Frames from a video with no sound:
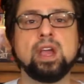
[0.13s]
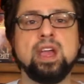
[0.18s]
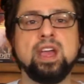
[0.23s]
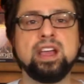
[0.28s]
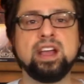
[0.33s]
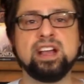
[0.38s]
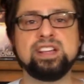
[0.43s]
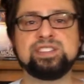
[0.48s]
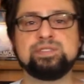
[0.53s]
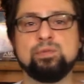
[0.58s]

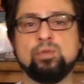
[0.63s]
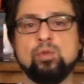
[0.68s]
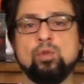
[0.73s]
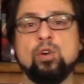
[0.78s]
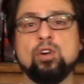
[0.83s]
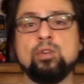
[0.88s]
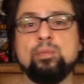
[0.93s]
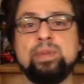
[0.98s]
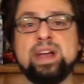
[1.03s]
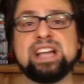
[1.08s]
Hey guys,
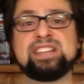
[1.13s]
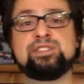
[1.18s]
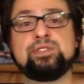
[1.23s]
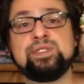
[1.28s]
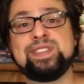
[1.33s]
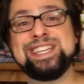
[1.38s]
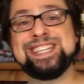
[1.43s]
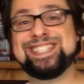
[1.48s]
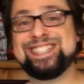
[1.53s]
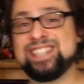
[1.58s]
welcome back
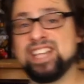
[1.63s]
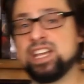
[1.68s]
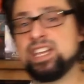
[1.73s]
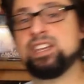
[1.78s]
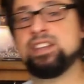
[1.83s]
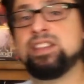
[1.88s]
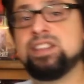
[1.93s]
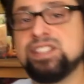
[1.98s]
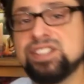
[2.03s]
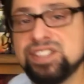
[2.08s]
to the
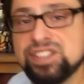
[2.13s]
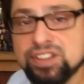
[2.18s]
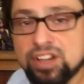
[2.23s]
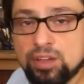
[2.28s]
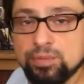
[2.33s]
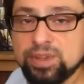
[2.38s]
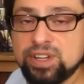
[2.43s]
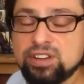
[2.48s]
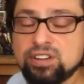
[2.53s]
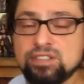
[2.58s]
second
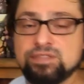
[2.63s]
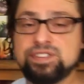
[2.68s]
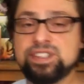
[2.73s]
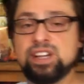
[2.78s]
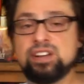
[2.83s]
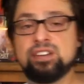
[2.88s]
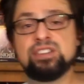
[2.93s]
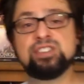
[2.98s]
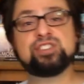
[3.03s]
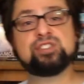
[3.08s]
installment of
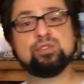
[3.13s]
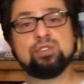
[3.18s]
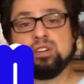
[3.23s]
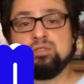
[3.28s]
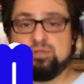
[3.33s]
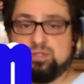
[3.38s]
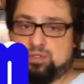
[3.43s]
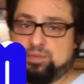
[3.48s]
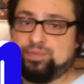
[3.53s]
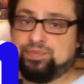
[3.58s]
Taran's Toy
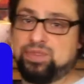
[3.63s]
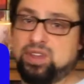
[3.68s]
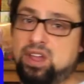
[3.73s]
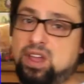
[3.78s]
Room.